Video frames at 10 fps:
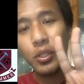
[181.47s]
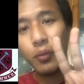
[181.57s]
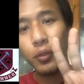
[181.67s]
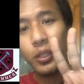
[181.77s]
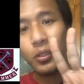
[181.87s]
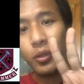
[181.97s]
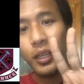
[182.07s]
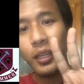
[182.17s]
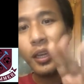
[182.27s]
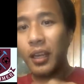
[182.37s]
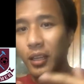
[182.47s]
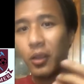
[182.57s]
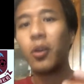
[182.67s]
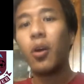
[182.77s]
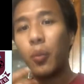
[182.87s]
pushing for the 3,
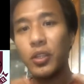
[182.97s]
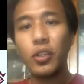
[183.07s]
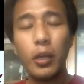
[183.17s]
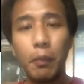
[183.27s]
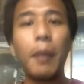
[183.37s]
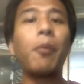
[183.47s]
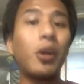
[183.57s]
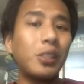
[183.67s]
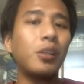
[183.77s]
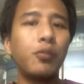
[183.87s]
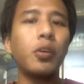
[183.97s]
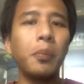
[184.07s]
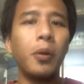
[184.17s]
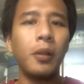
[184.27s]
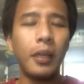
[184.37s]
always try to play positive
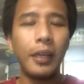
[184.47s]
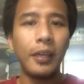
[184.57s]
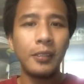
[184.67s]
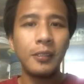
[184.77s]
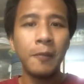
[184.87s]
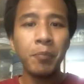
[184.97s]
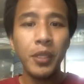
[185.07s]
football, I guess.